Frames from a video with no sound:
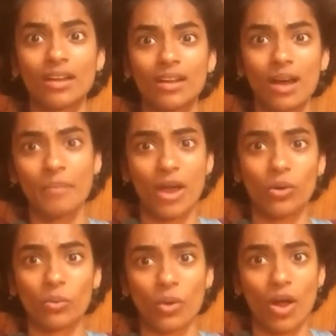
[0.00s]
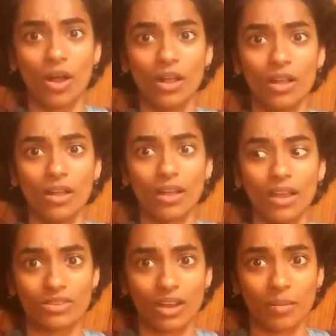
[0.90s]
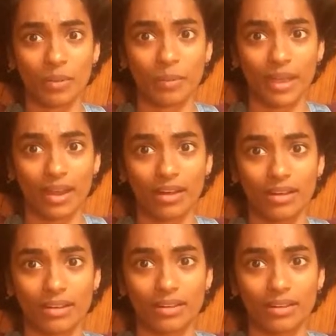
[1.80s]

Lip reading: come out wrong, they're not prepared.